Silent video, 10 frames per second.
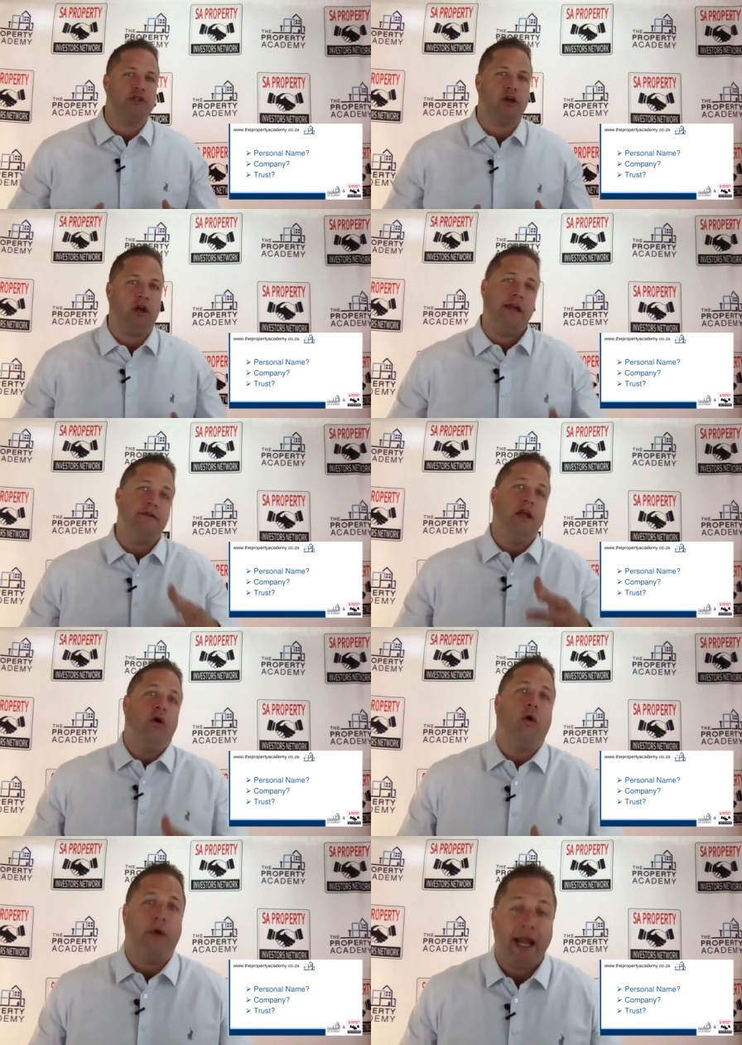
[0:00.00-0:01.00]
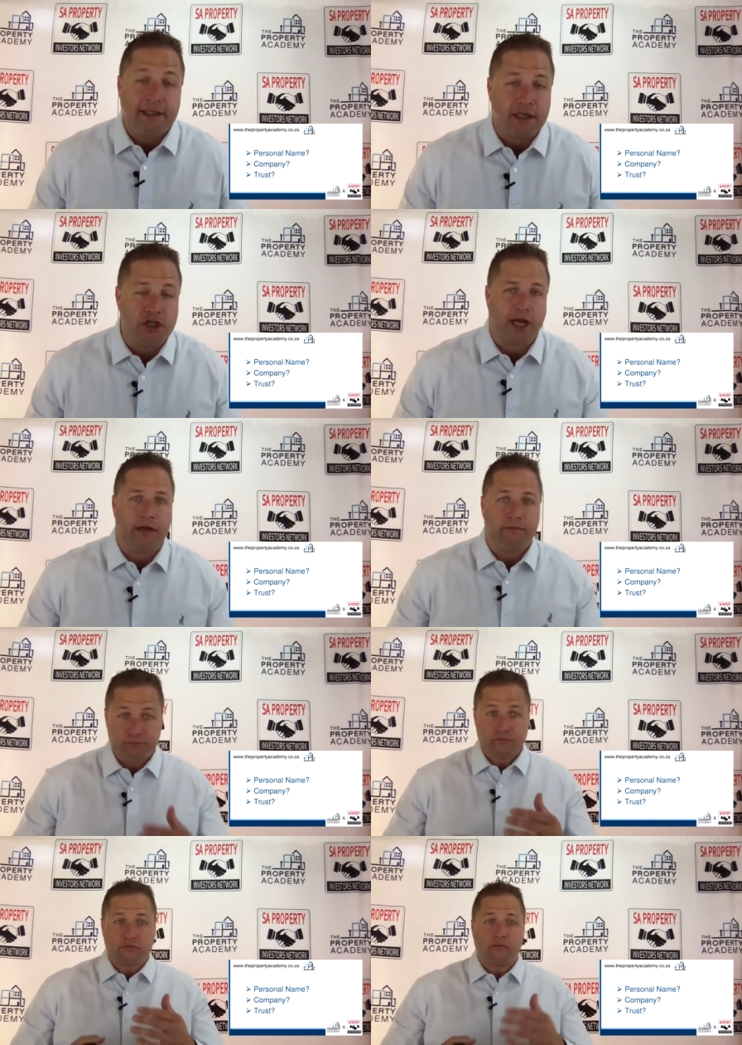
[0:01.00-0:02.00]
Attorneys or Intergen
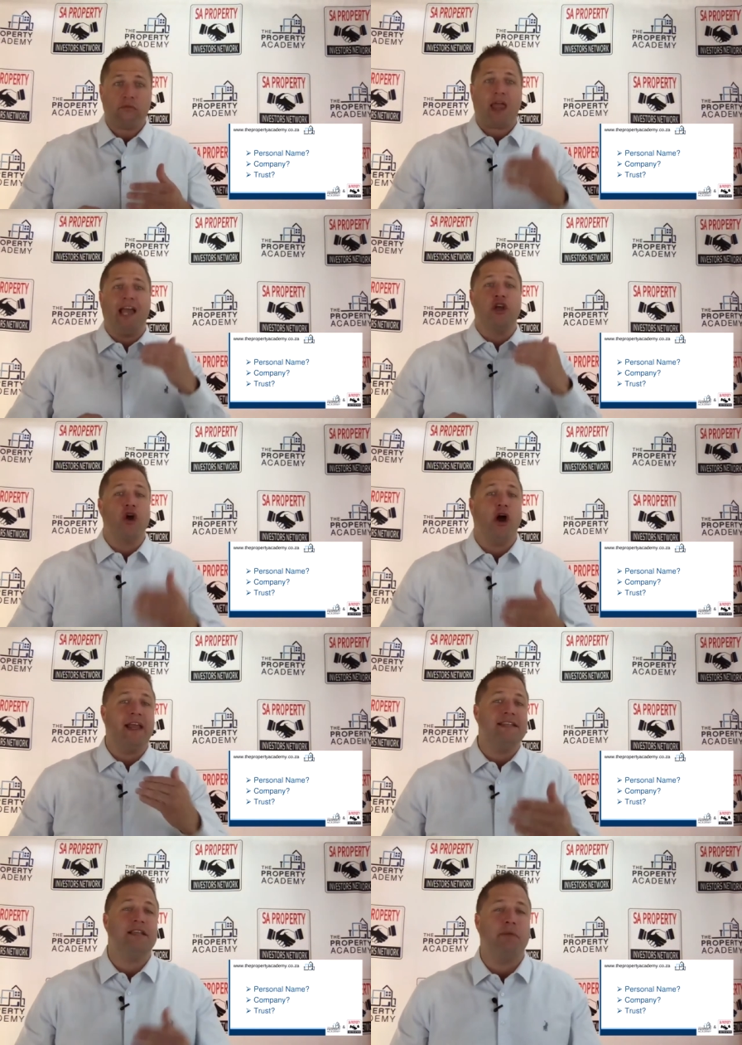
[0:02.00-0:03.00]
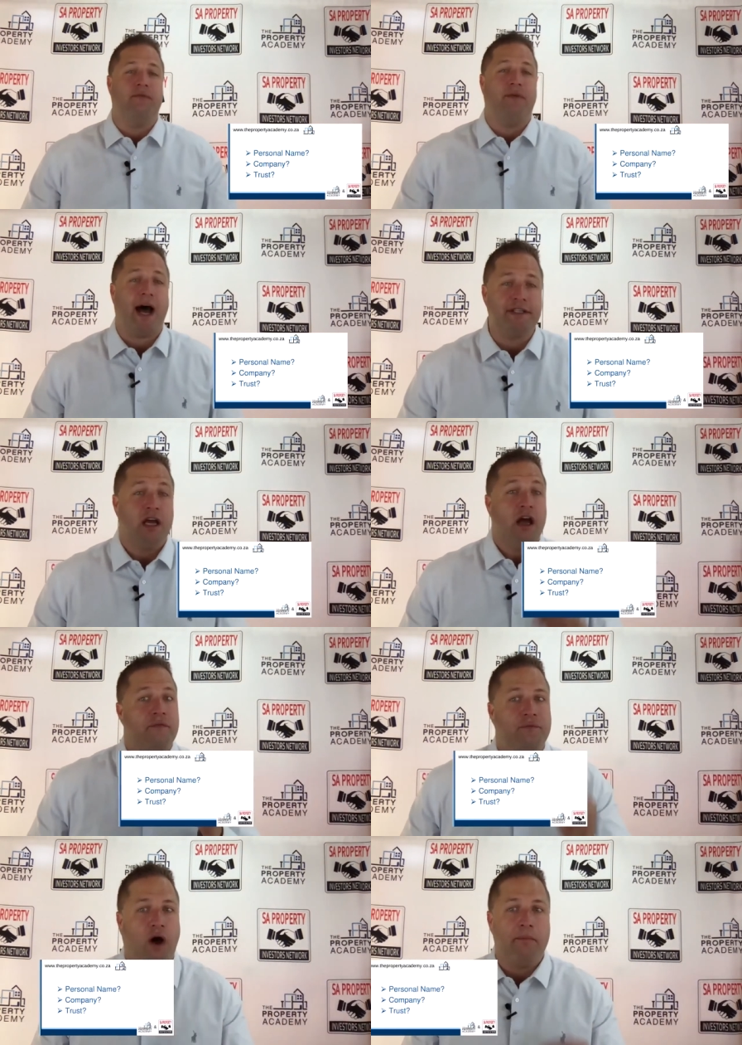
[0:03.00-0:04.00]
and go get some advice
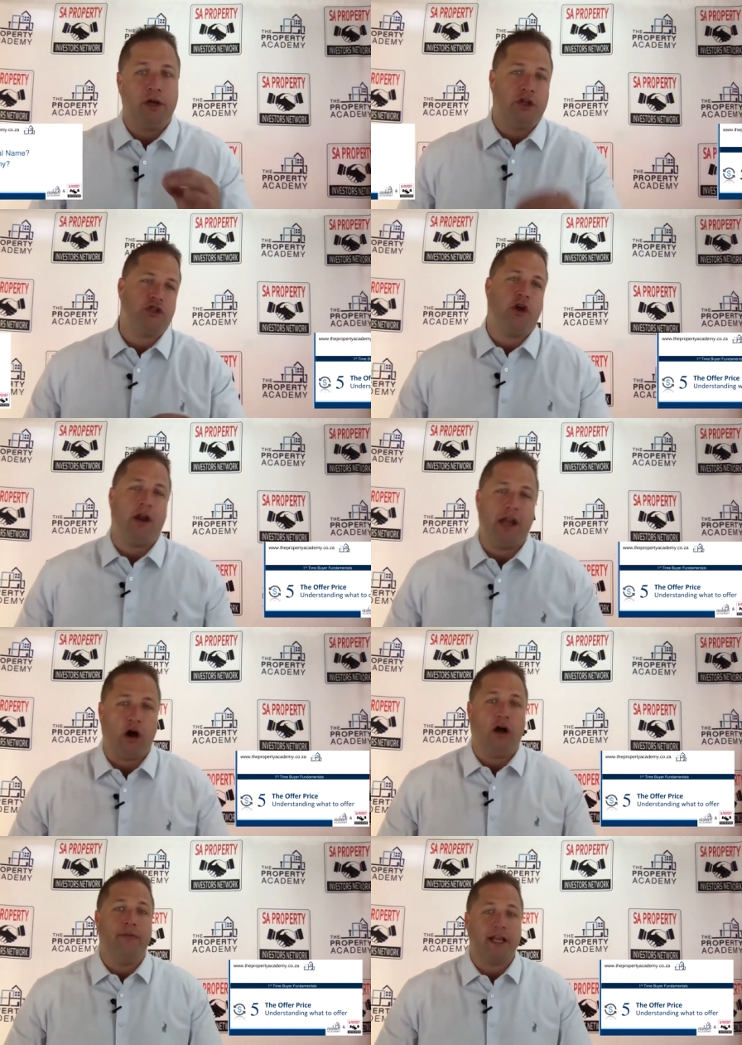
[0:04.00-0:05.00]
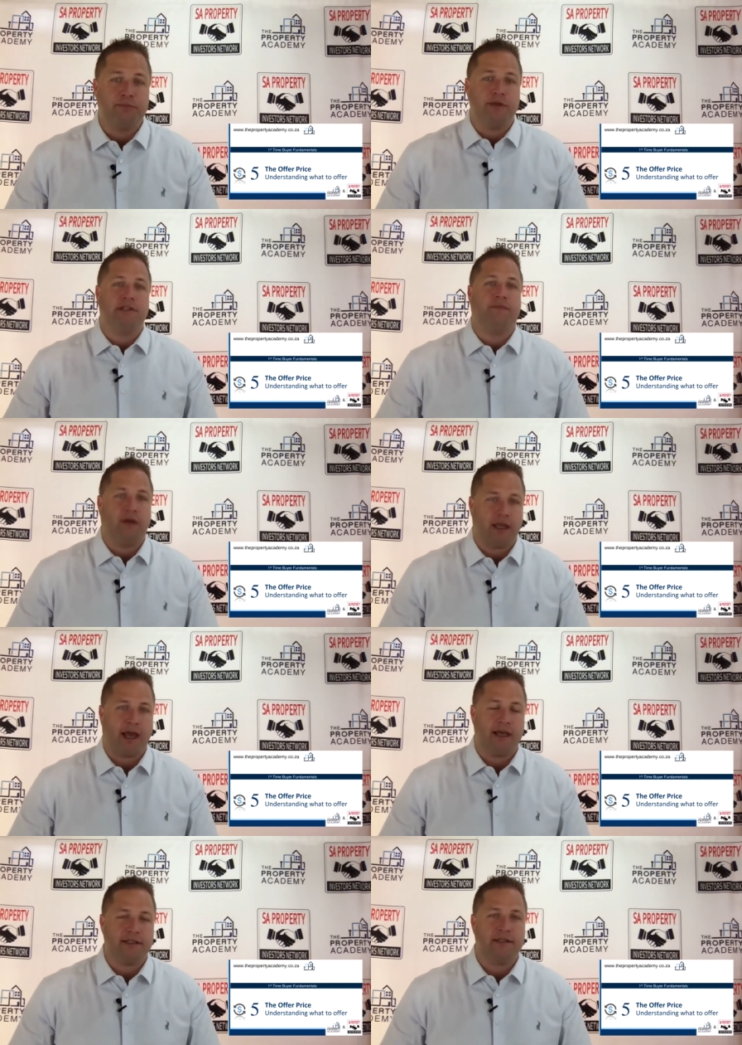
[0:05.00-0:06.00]
from an attorney on that specific
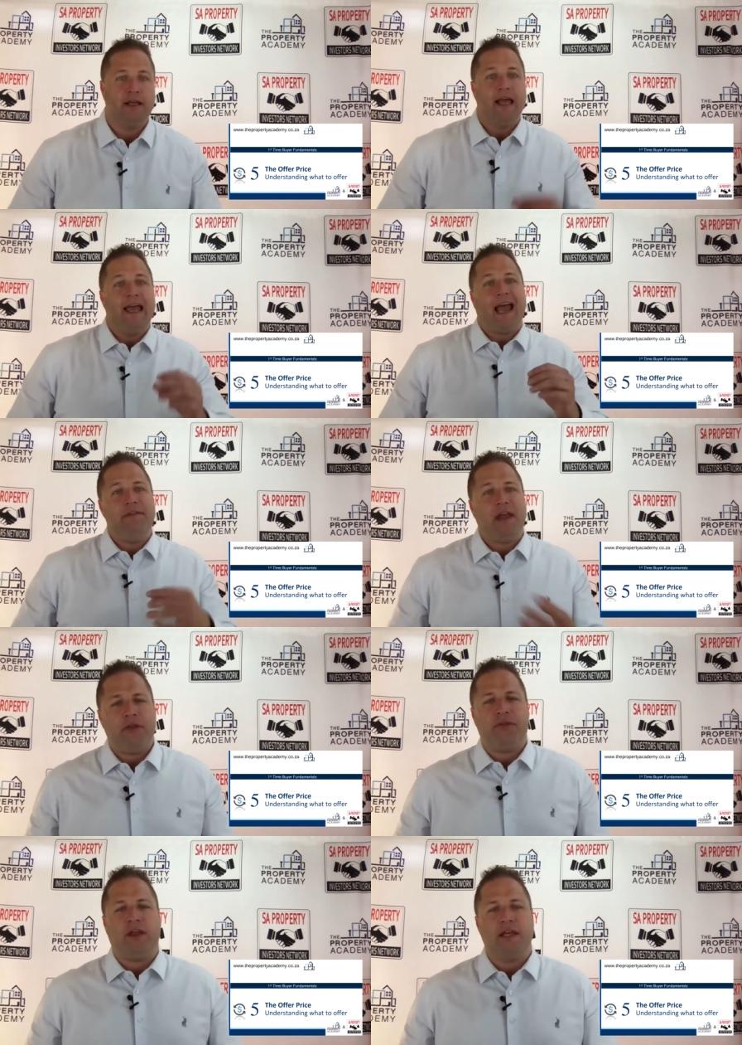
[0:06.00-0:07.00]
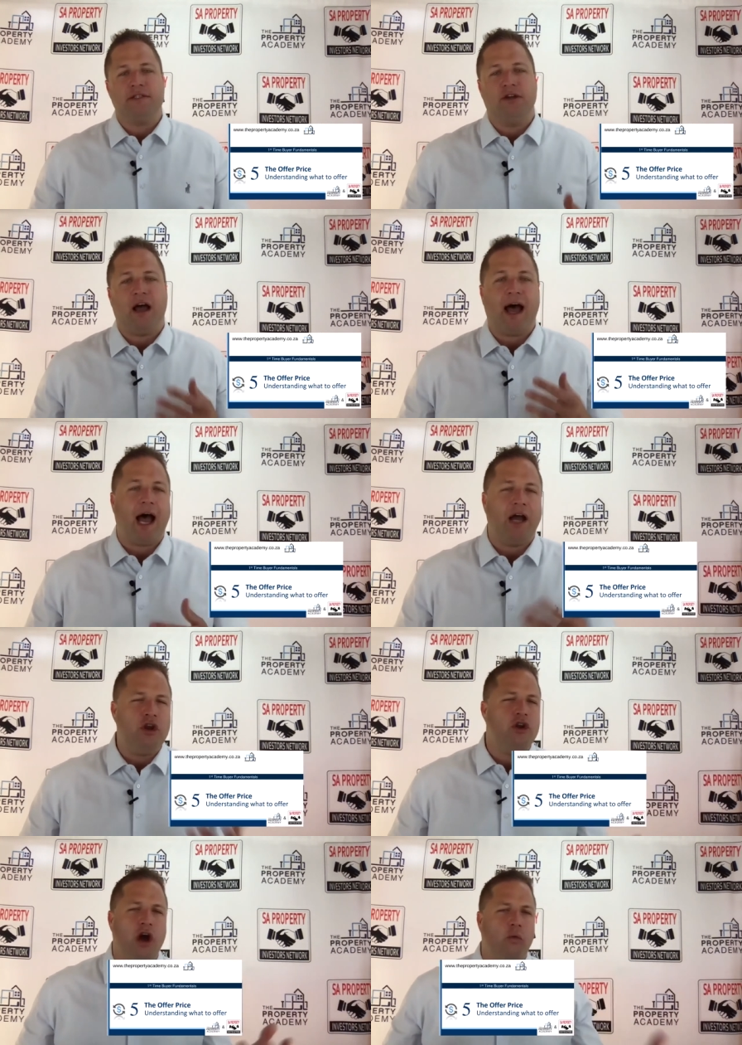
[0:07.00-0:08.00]
case. And the other thing is, you know, how do
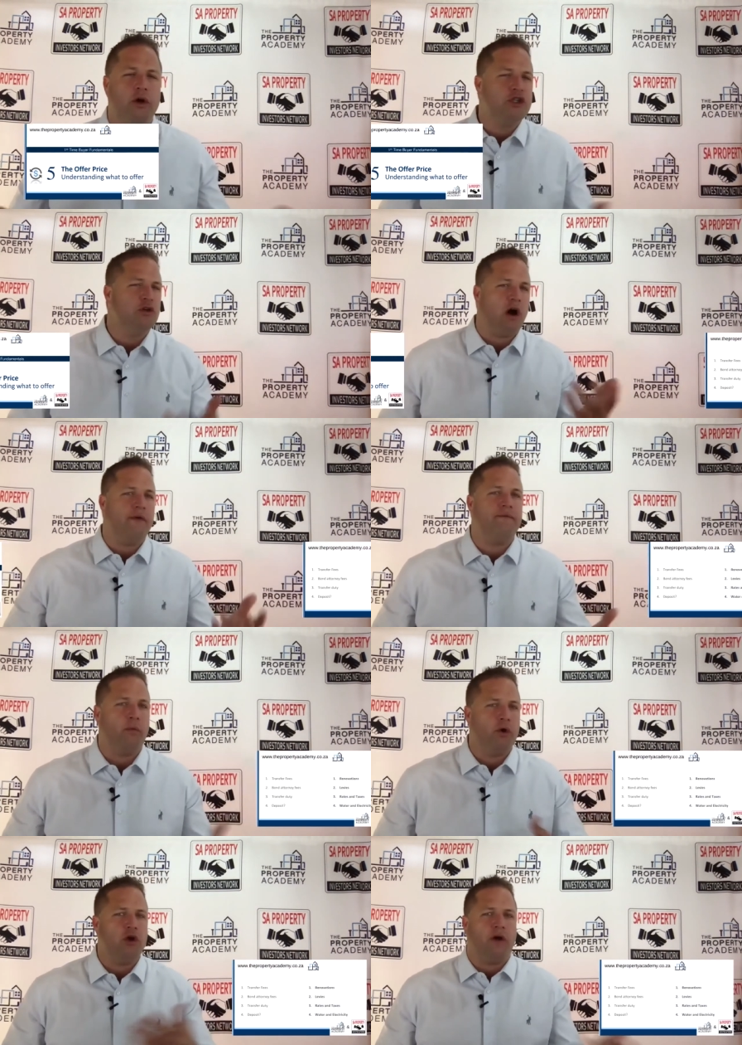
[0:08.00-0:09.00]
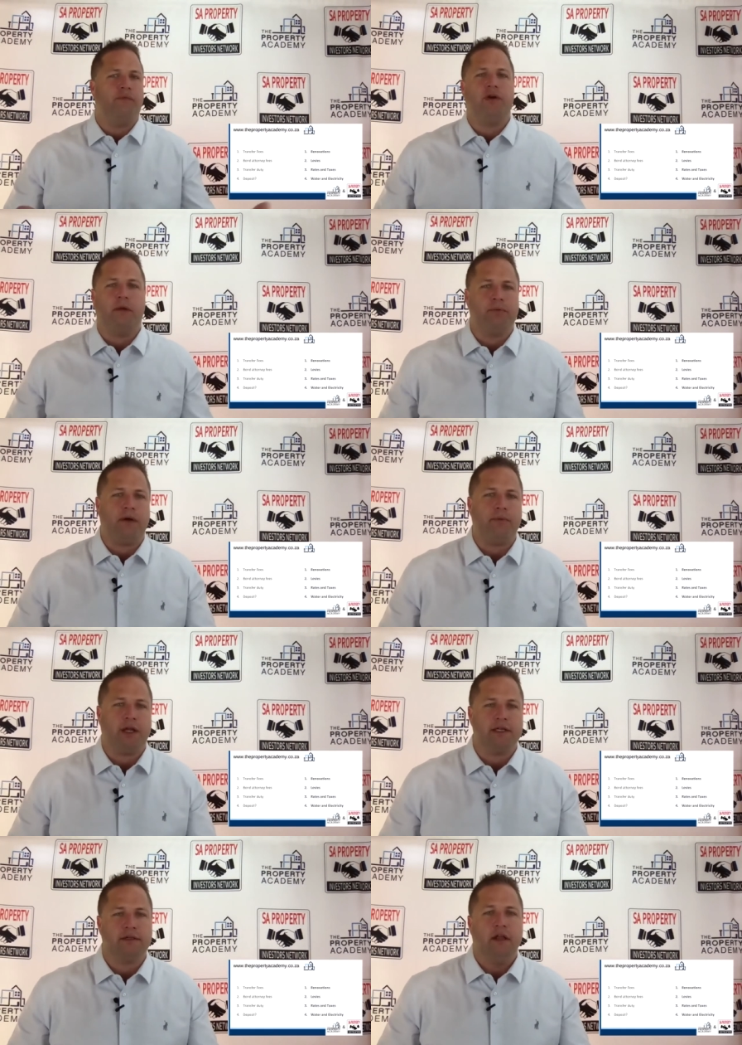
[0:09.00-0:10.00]
you know what to offer when you're offering on properties?